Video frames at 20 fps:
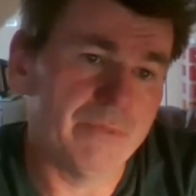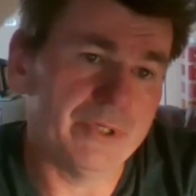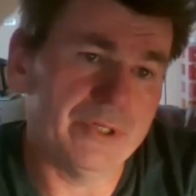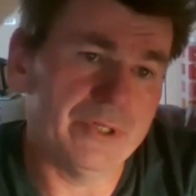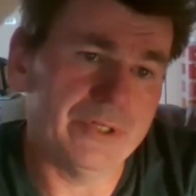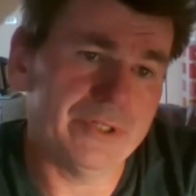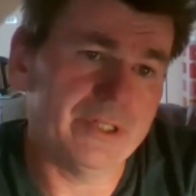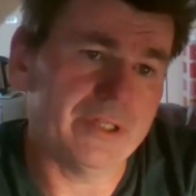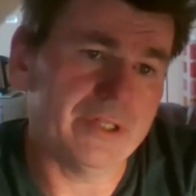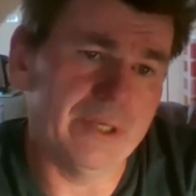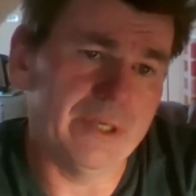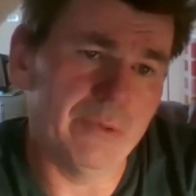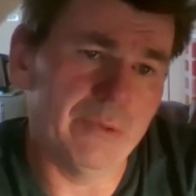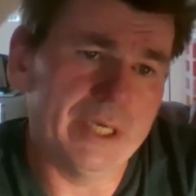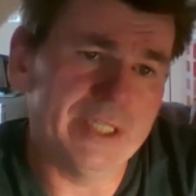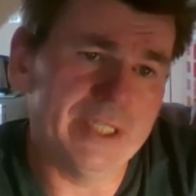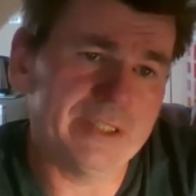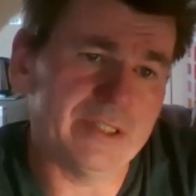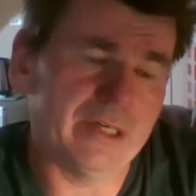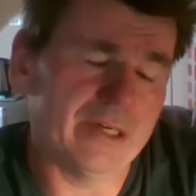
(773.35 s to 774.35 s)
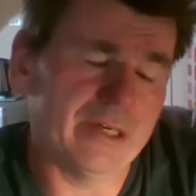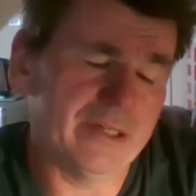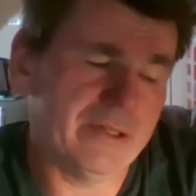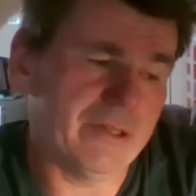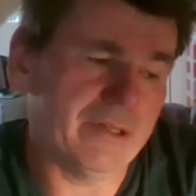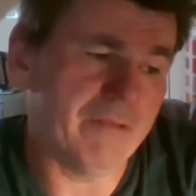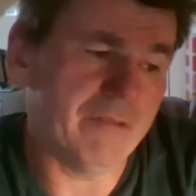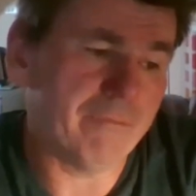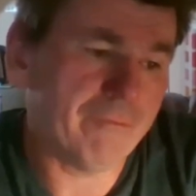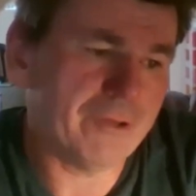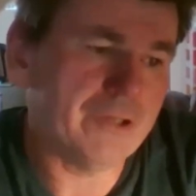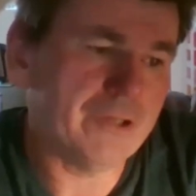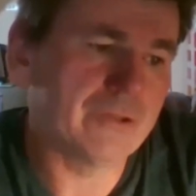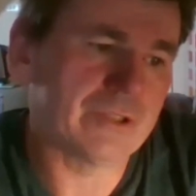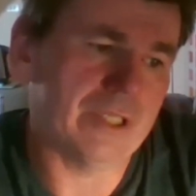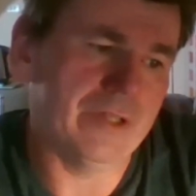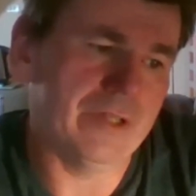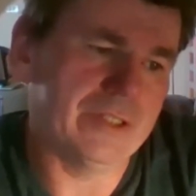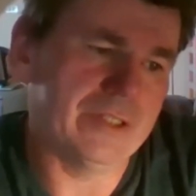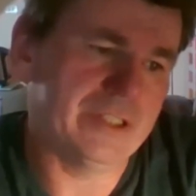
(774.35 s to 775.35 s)
But I think it
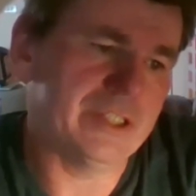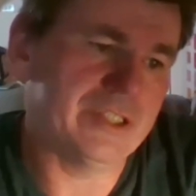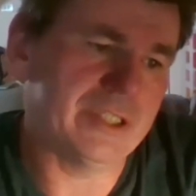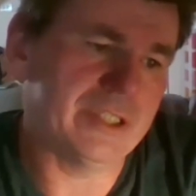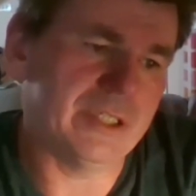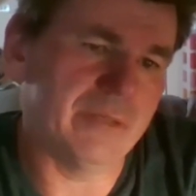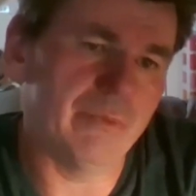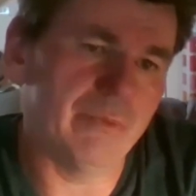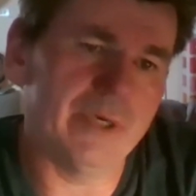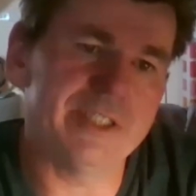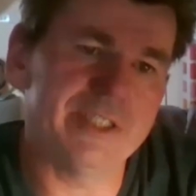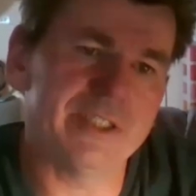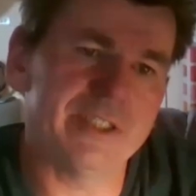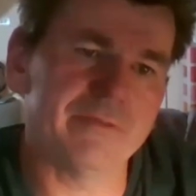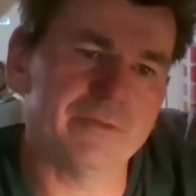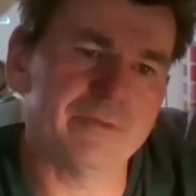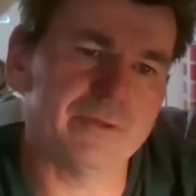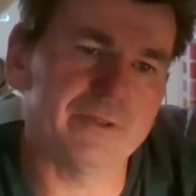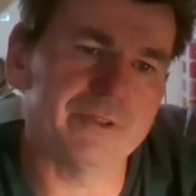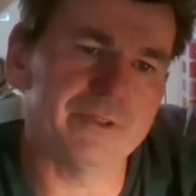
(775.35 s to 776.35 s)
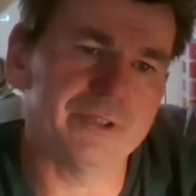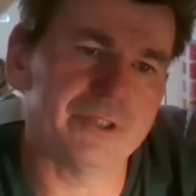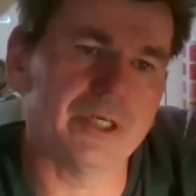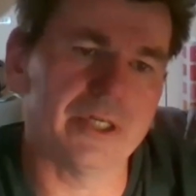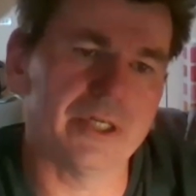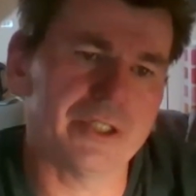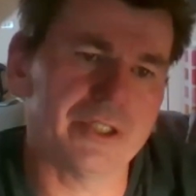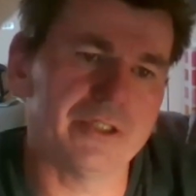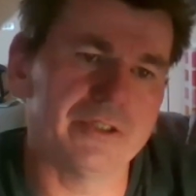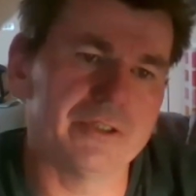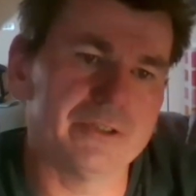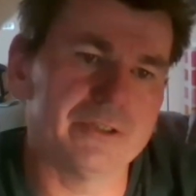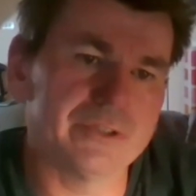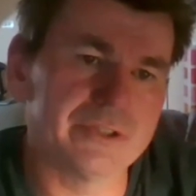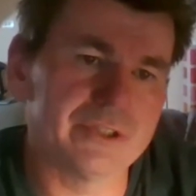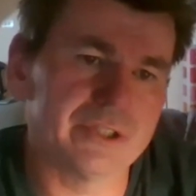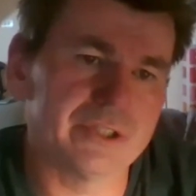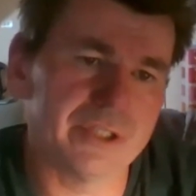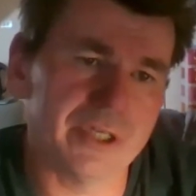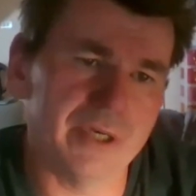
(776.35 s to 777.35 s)
feels like they're sitting and waiting for
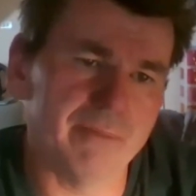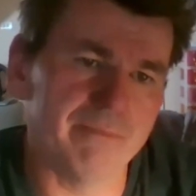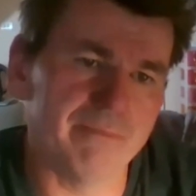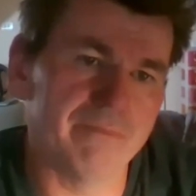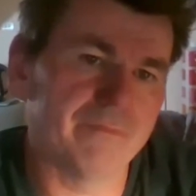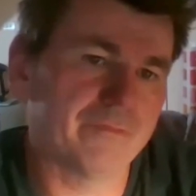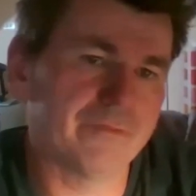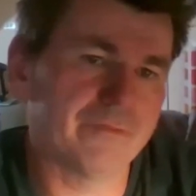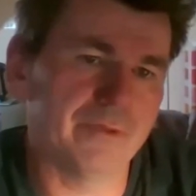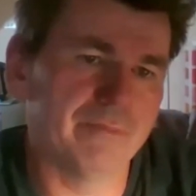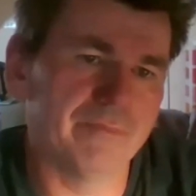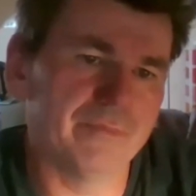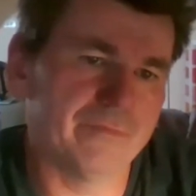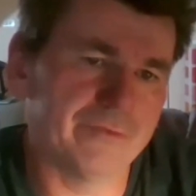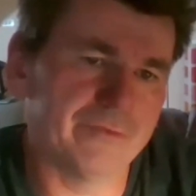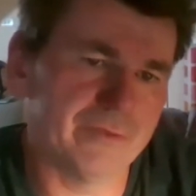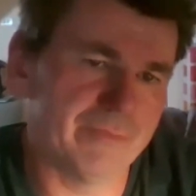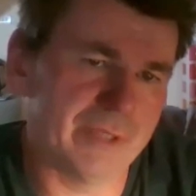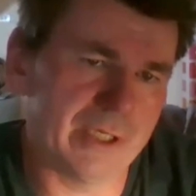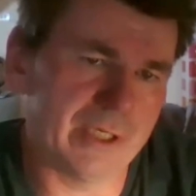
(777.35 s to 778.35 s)
instructions from the